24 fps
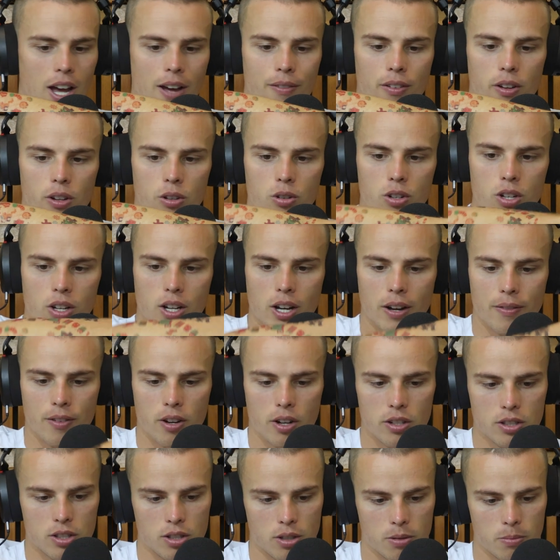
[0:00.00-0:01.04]
have a look. I've
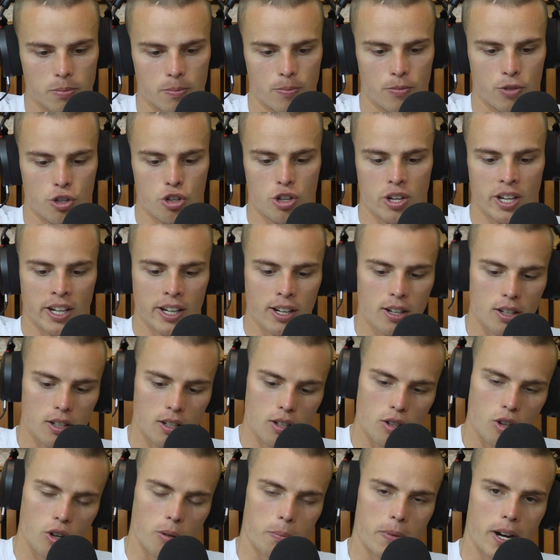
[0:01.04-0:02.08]
got some new ink
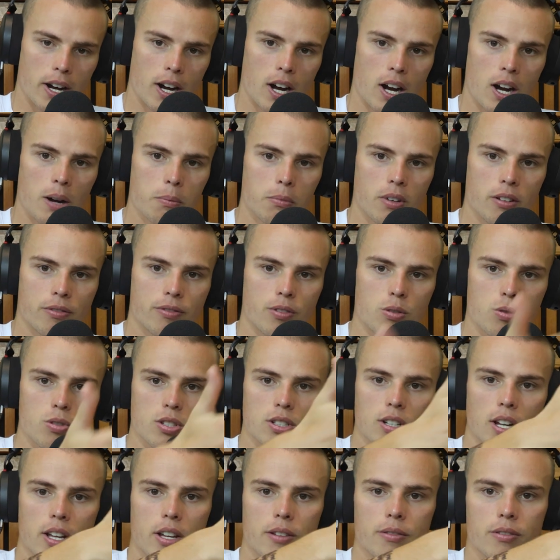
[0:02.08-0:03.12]
on my arm, a full
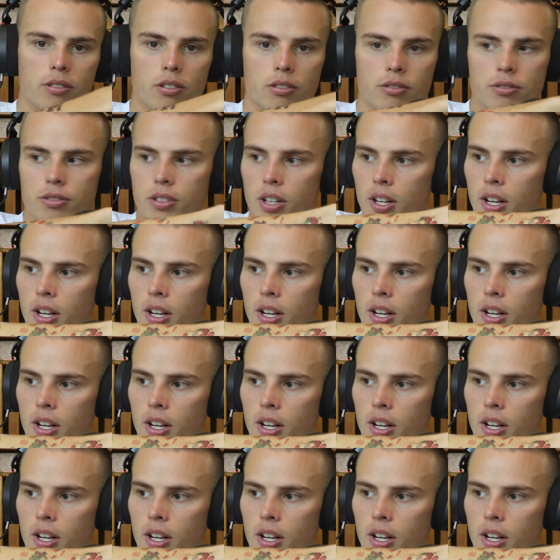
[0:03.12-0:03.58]
sleeve of.